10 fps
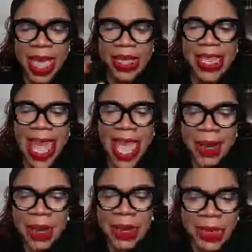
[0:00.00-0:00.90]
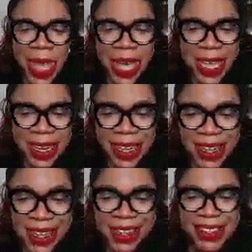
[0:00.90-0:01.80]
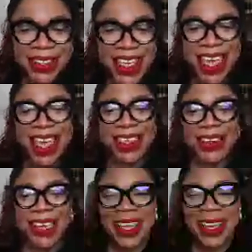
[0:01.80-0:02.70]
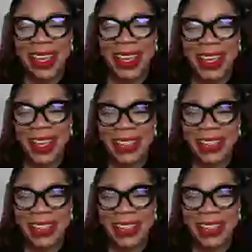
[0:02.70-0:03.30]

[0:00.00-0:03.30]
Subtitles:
Hello, Johanna. Hi, Johanna.